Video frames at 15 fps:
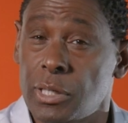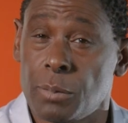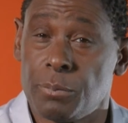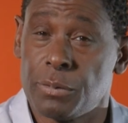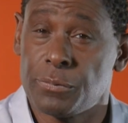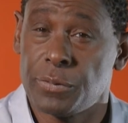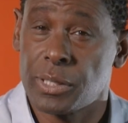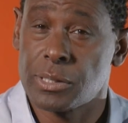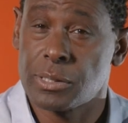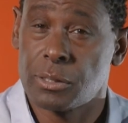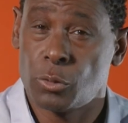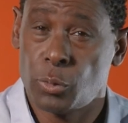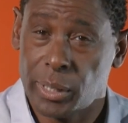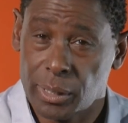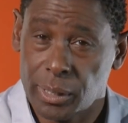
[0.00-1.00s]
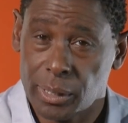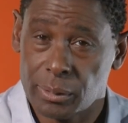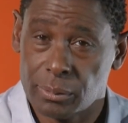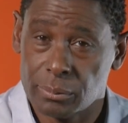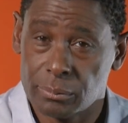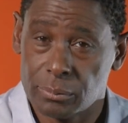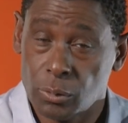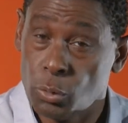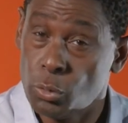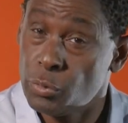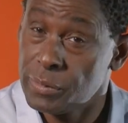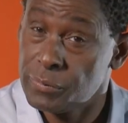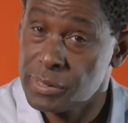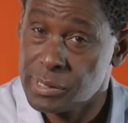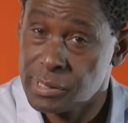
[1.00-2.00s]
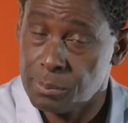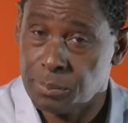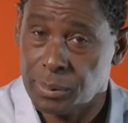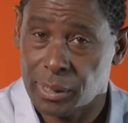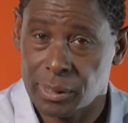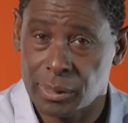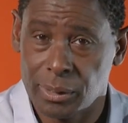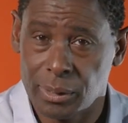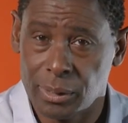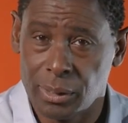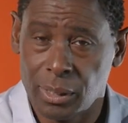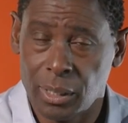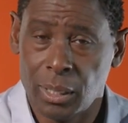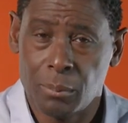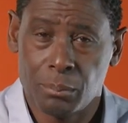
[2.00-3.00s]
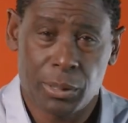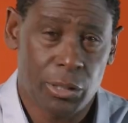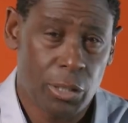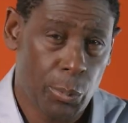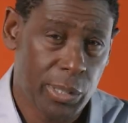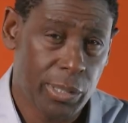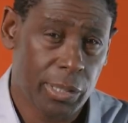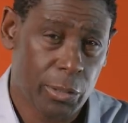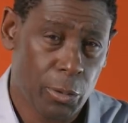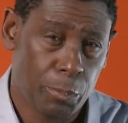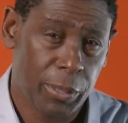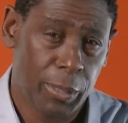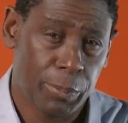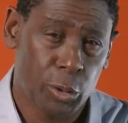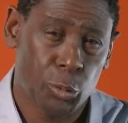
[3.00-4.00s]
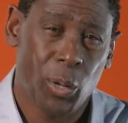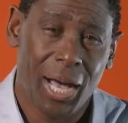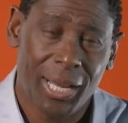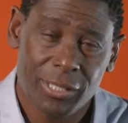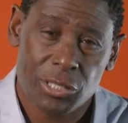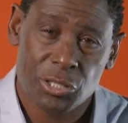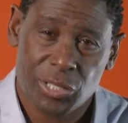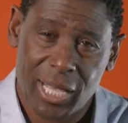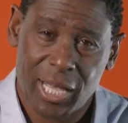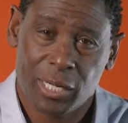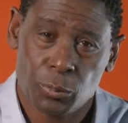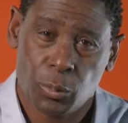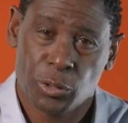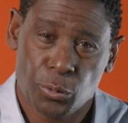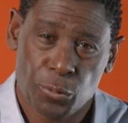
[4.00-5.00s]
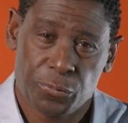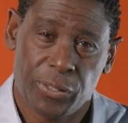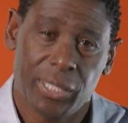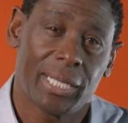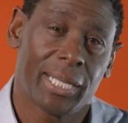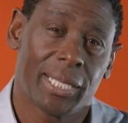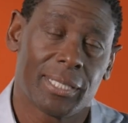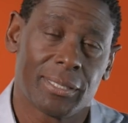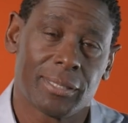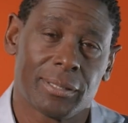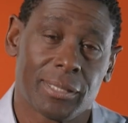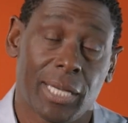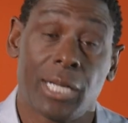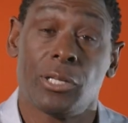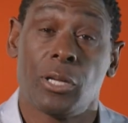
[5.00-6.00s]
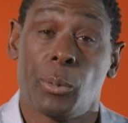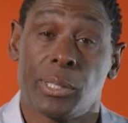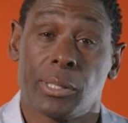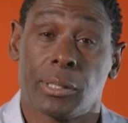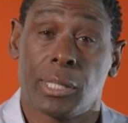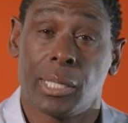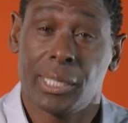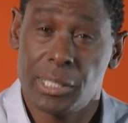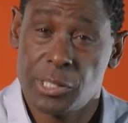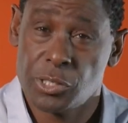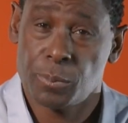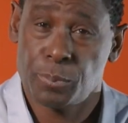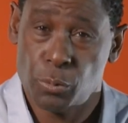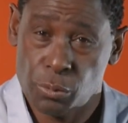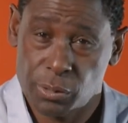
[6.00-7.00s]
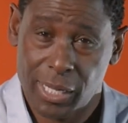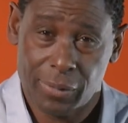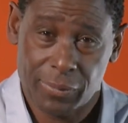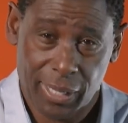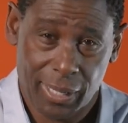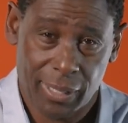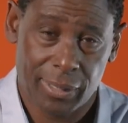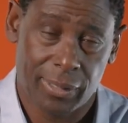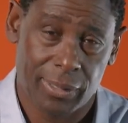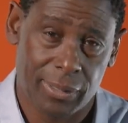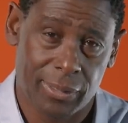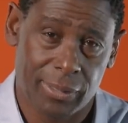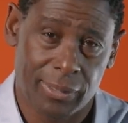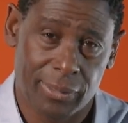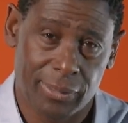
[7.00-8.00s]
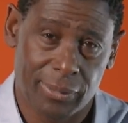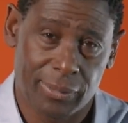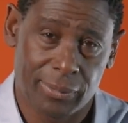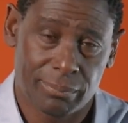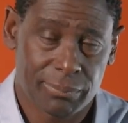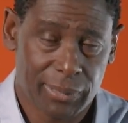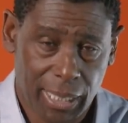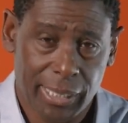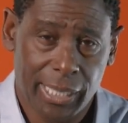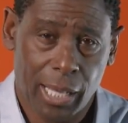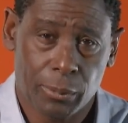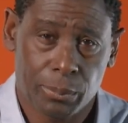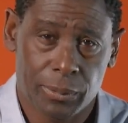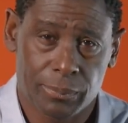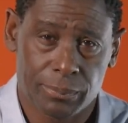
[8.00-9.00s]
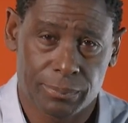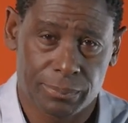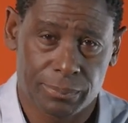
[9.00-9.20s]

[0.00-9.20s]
can be fixed quickly or even simply, but knowing that there are people who understand what you're feeling and knowing that there is support out there can help.